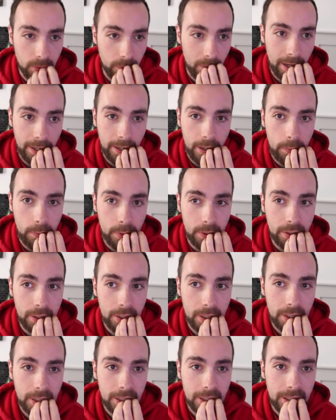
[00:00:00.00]
are wide open.
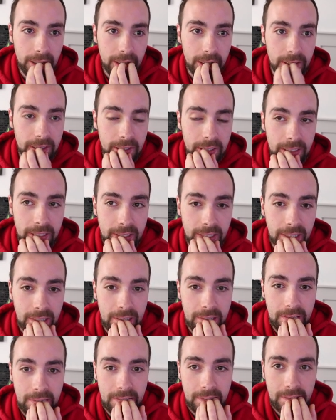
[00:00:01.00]

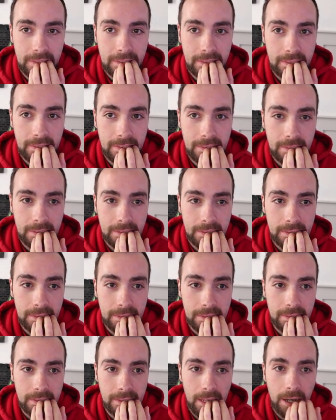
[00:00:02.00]
So,
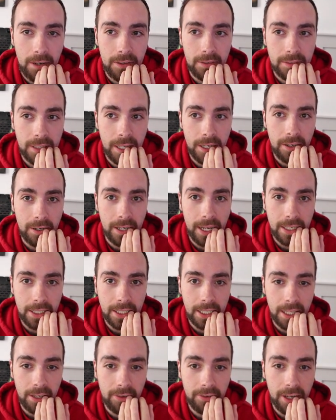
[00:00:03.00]
oh, they're not
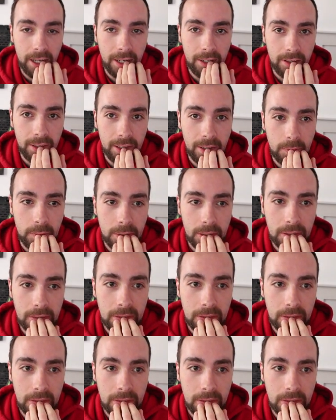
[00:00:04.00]
cashing their final club.